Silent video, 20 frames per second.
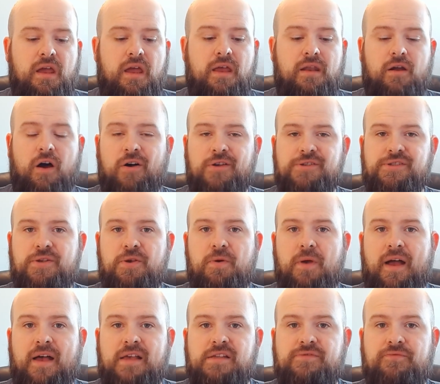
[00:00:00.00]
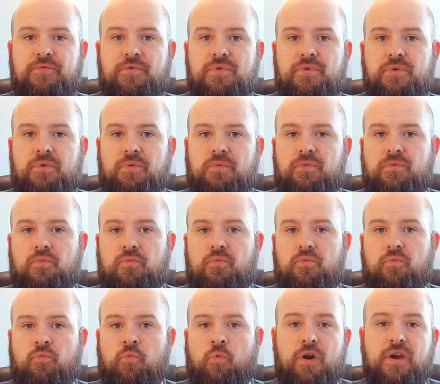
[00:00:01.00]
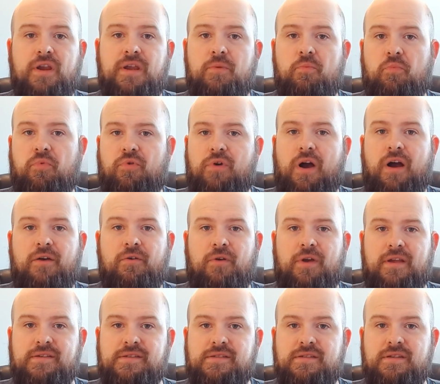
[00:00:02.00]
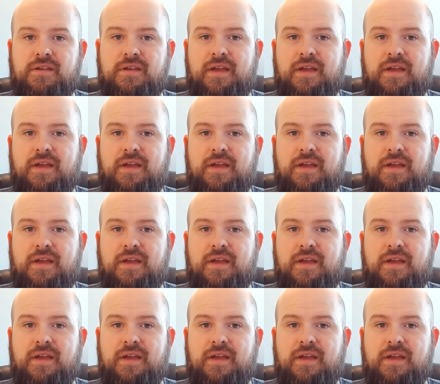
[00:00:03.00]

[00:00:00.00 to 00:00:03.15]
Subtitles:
also ask for the work in progress.